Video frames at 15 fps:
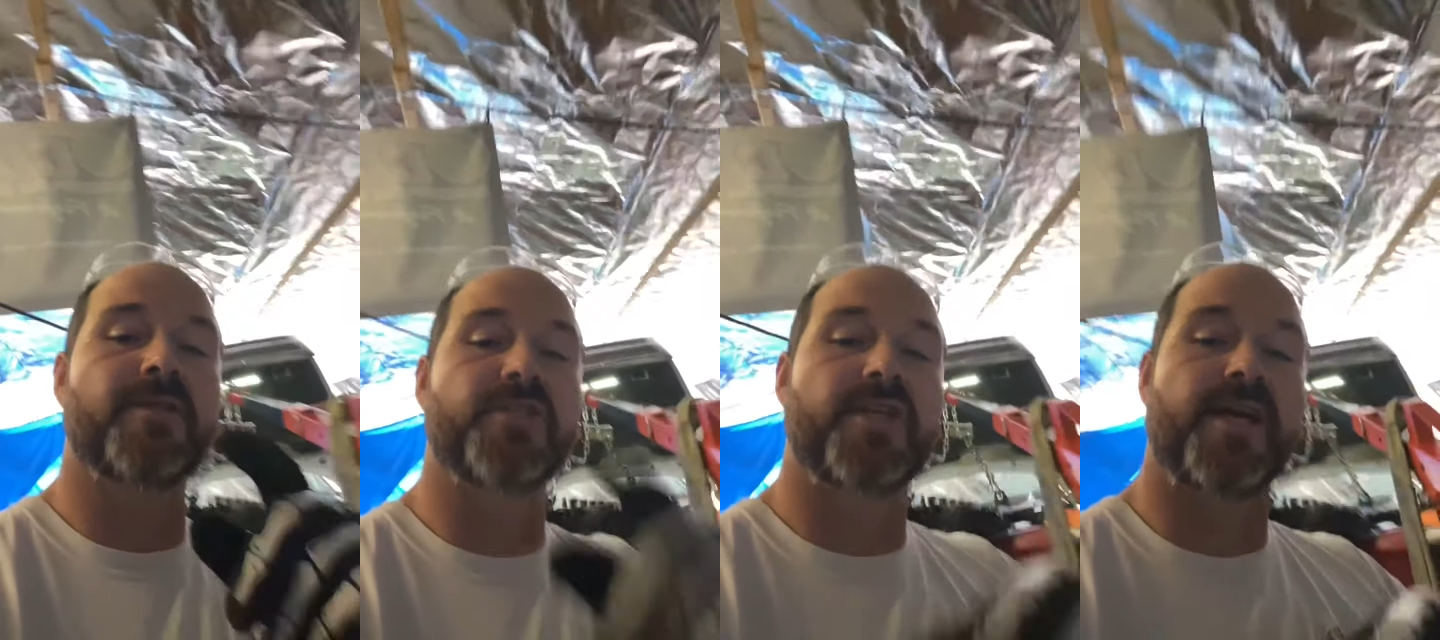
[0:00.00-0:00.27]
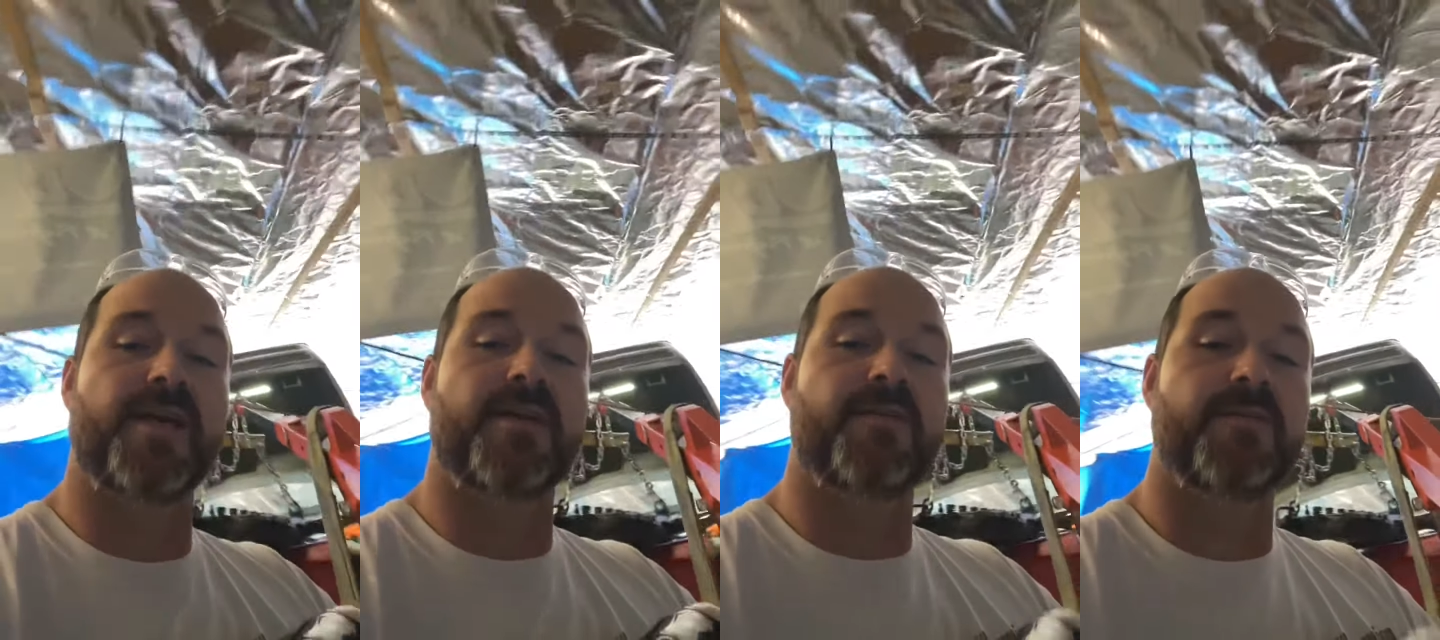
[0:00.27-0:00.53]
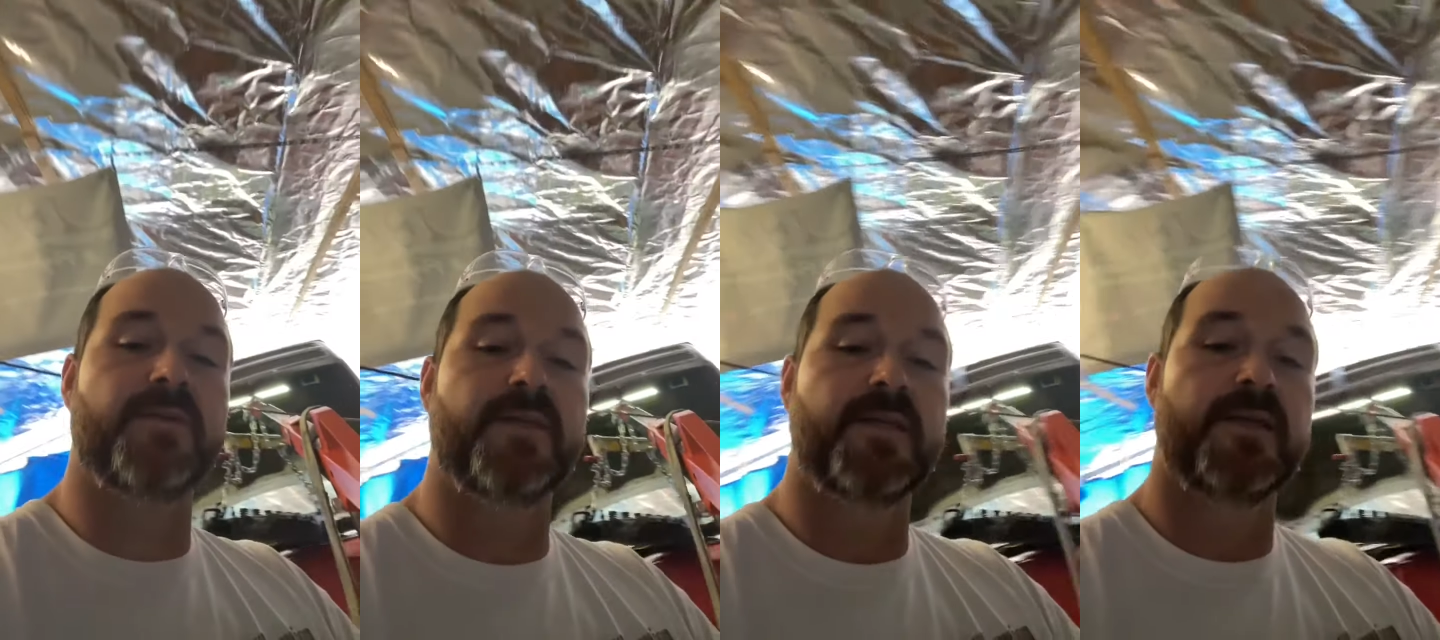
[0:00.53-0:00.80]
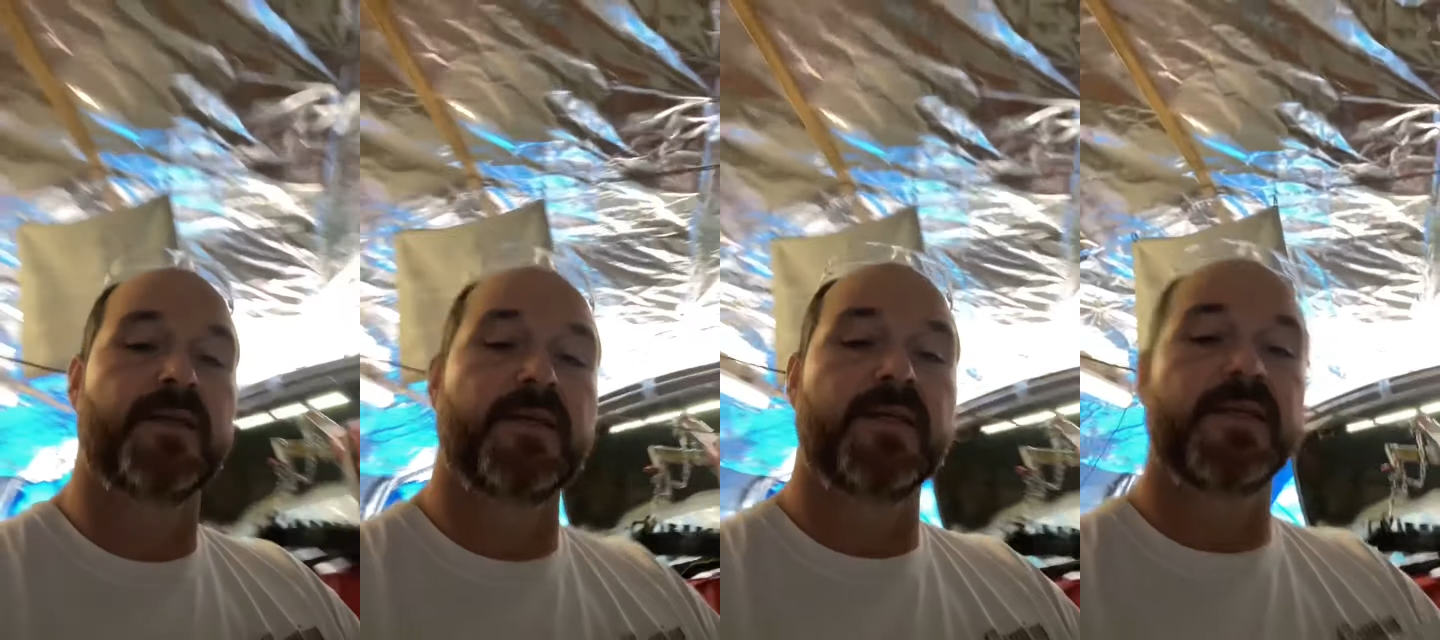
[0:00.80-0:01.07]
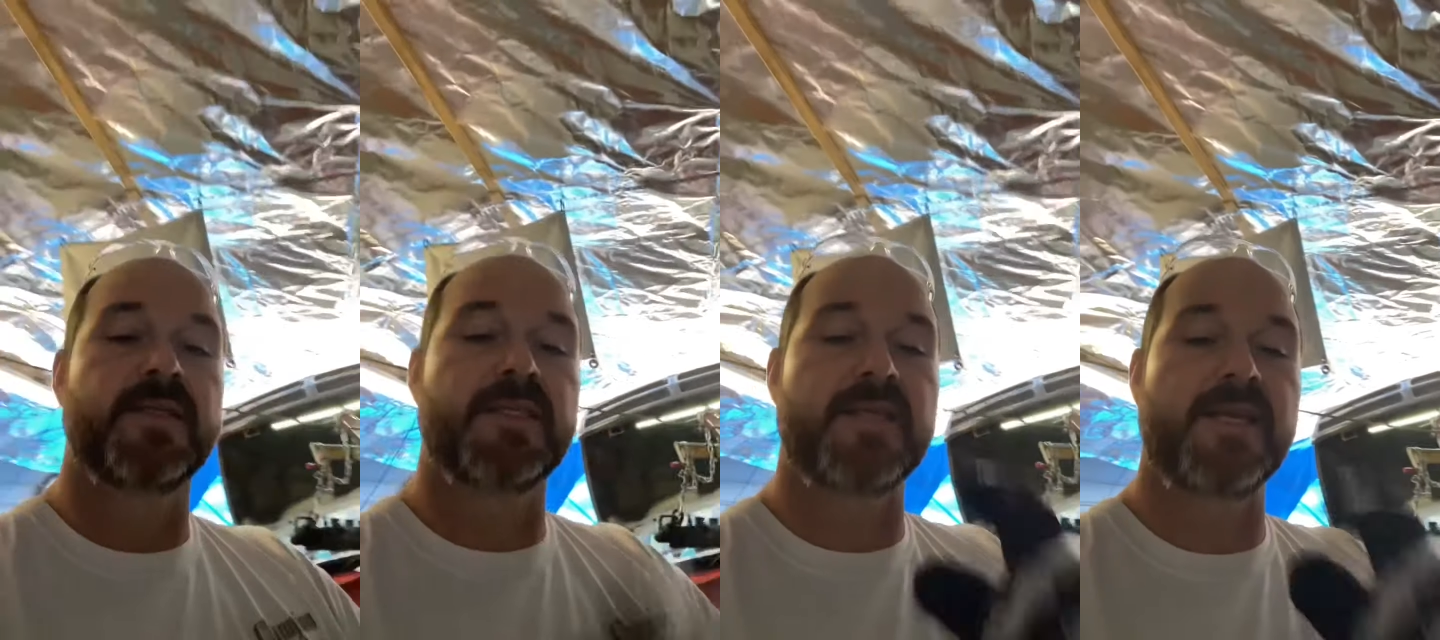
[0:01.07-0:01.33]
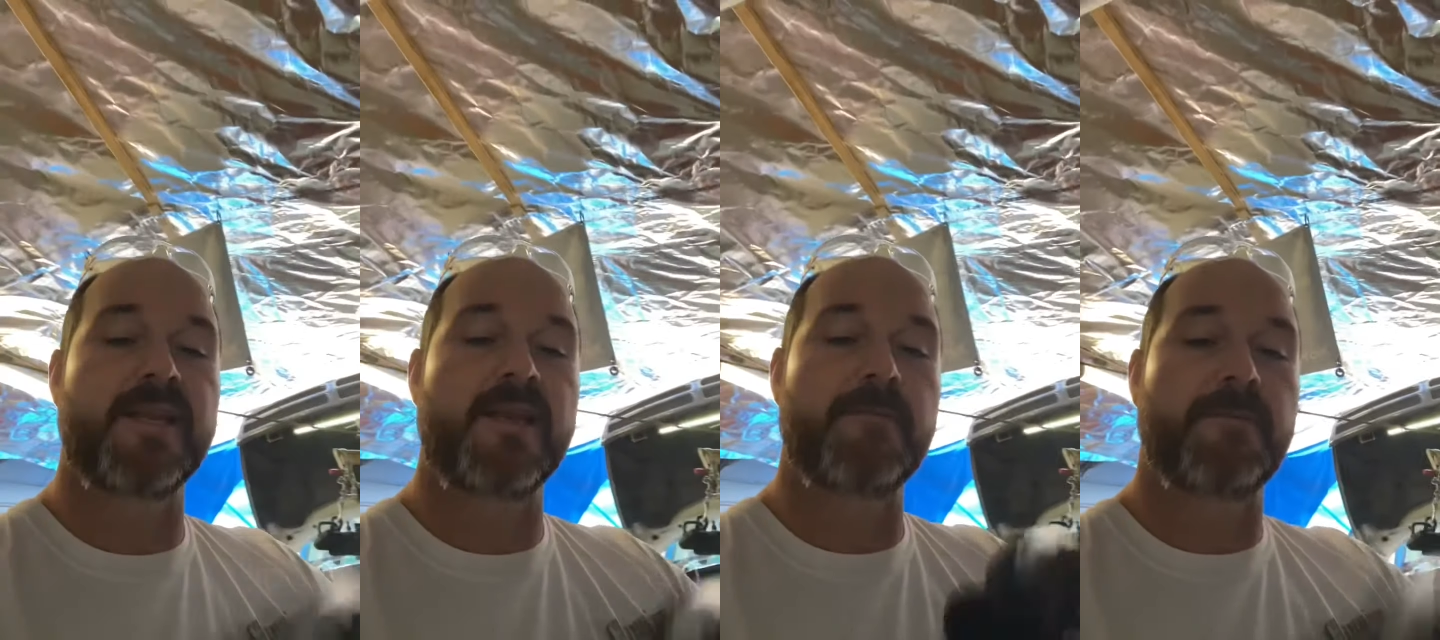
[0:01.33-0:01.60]
channel,
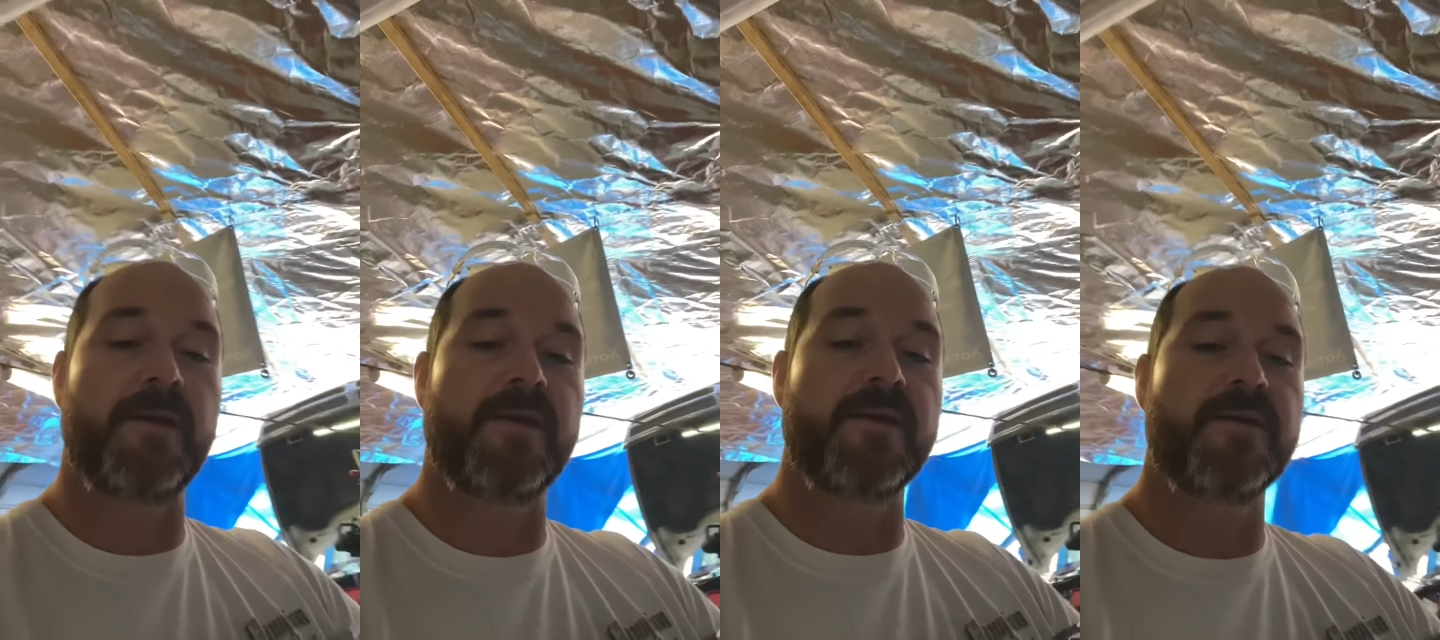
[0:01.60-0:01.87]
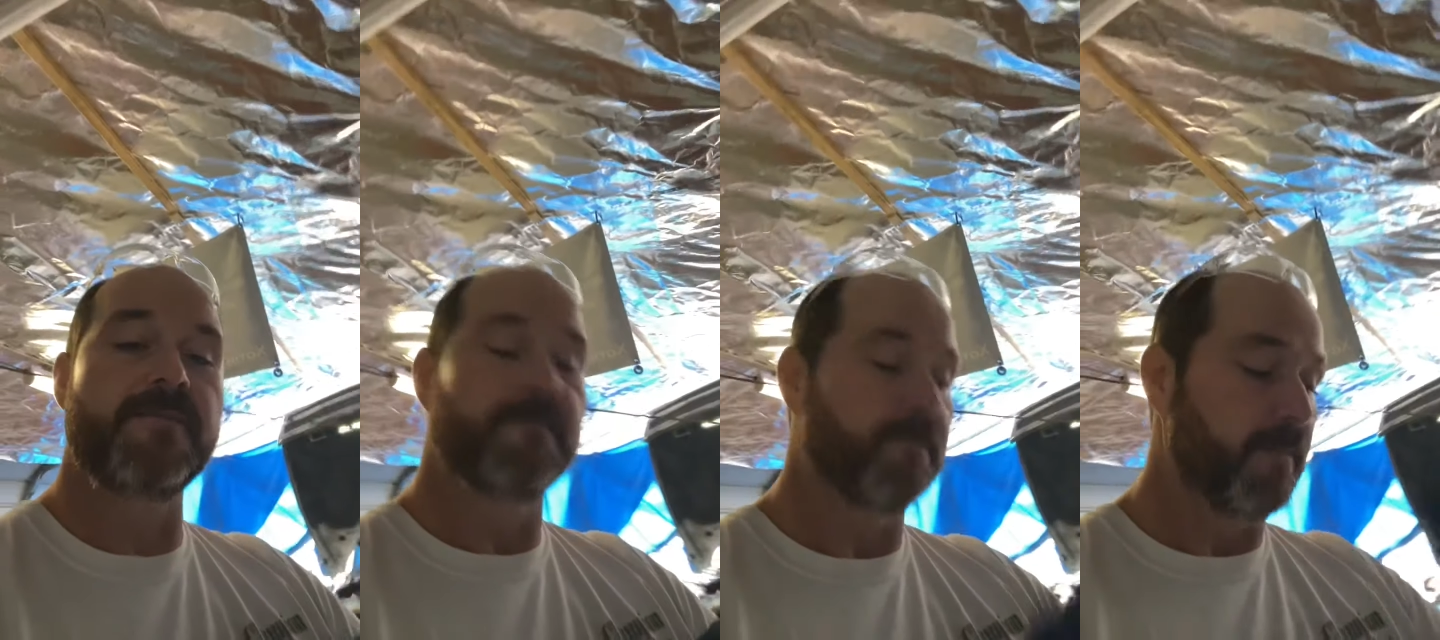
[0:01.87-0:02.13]
CDP.